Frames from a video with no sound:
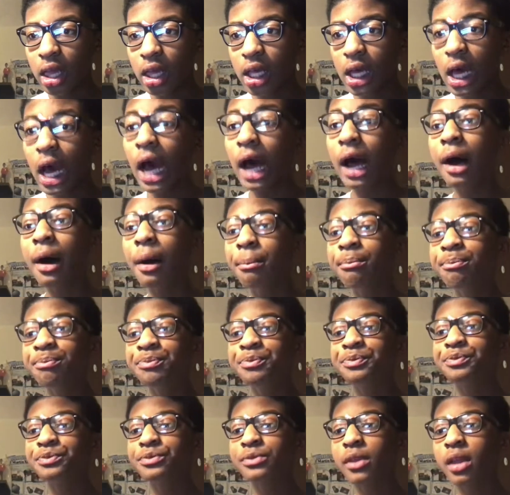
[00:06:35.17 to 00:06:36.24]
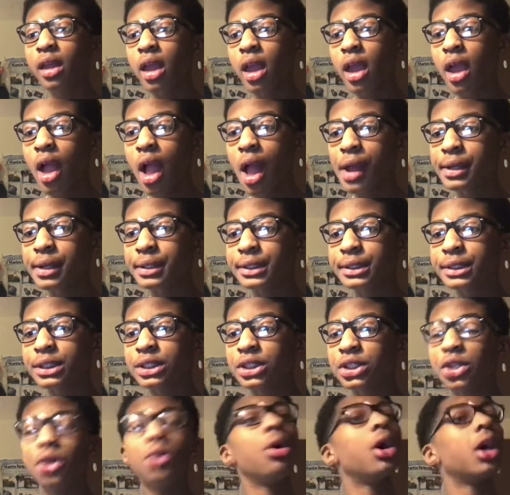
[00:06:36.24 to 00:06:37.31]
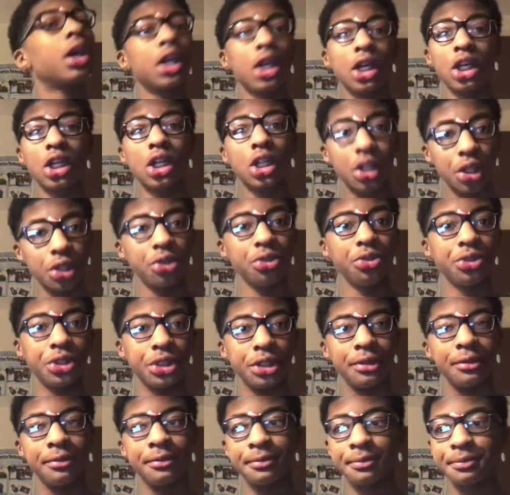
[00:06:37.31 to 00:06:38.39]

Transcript: come to a conclusion.